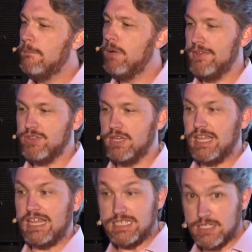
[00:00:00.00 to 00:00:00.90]
Python
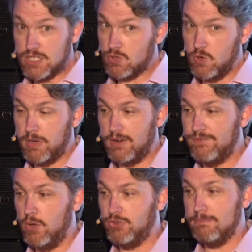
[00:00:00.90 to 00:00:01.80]
is installed by
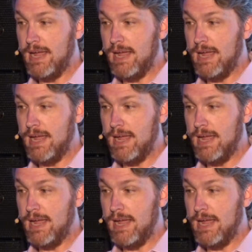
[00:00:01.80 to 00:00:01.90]
default on